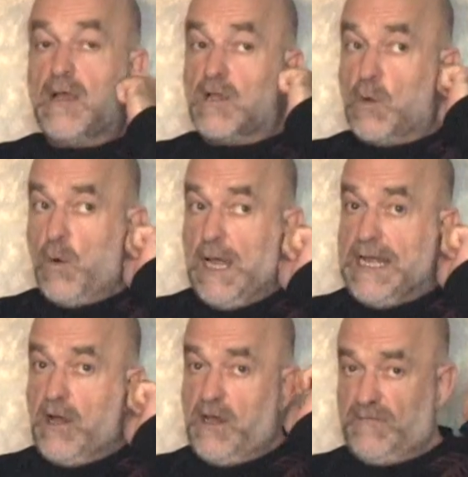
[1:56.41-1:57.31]
Quite
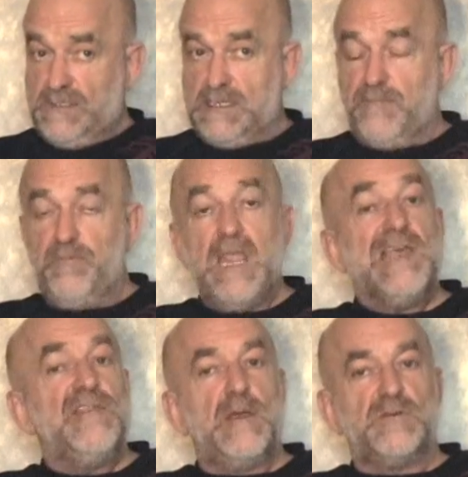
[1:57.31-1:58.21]
often,
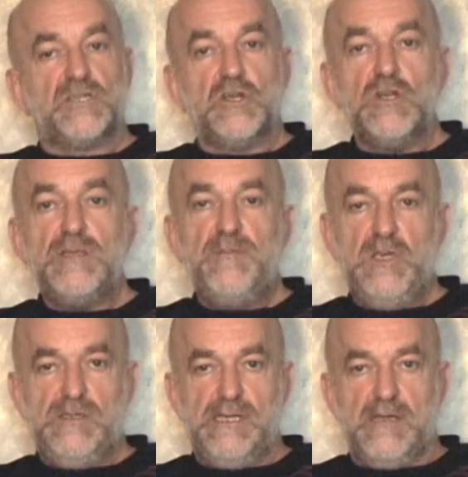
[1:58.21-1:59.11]
they would turn the
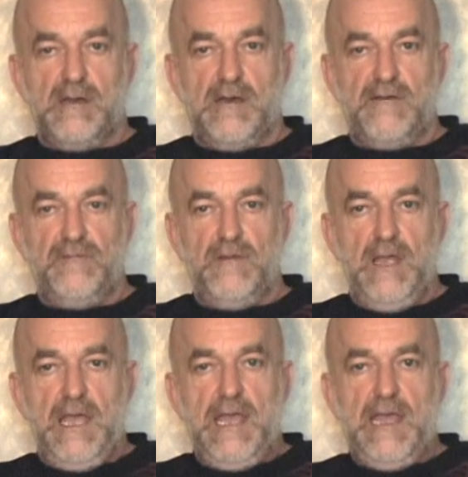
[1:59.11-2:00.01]
music off
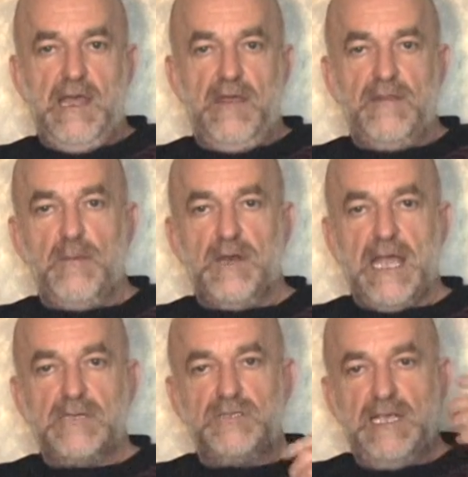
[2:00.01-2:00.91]
and they would
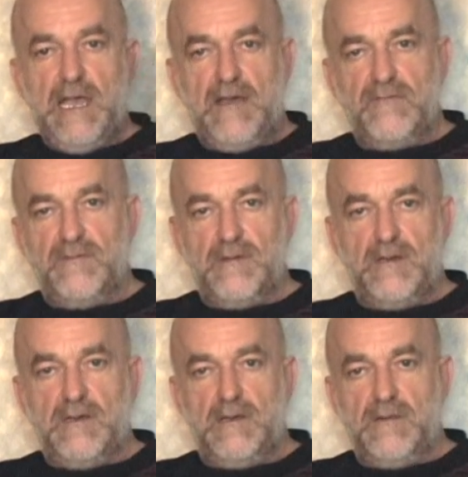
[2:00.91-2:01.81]
actually have
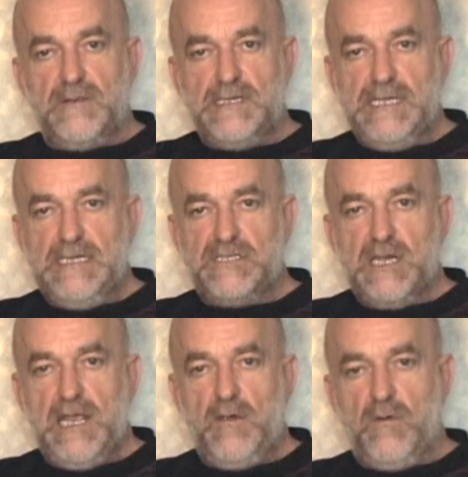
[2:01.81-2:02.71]
uh, the D J,